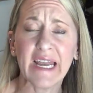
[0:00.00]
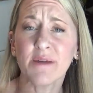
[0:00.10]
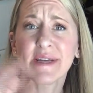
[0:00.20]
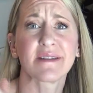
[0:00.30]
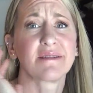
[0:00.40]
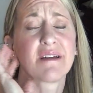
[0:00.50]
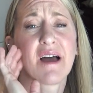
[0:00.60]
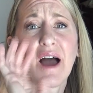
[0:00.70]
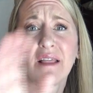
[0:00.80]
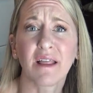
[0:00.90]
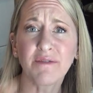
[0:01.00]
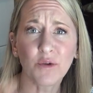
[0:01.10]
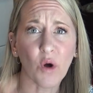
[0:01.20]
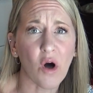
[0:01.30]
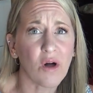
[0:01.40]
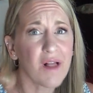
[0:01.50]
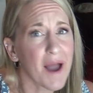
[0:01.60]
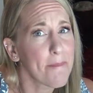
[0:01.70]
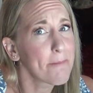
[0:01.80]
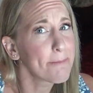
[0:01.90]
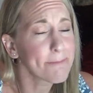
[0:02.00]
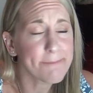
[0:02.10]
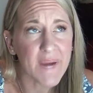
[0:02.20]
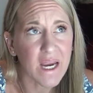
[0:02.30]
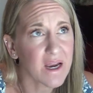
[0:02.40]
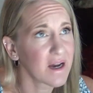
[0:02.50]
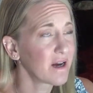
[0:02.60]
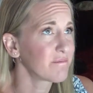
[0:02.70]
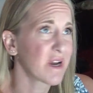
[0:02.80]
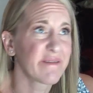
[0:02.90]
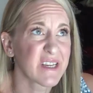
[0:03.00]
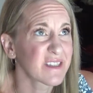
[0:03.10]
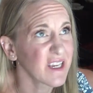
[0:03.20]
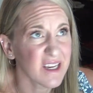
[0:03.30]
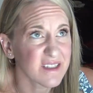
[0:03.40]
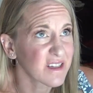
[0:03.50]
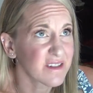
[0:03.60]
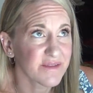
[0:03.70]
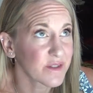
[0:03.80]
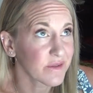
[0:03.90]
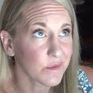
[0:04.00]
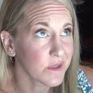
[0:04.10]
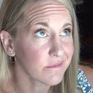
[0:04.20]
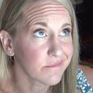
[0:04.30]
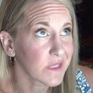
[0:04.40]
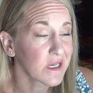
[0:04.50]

Anyways, I love you all. I'm even gonna say it because I don't even know if I will.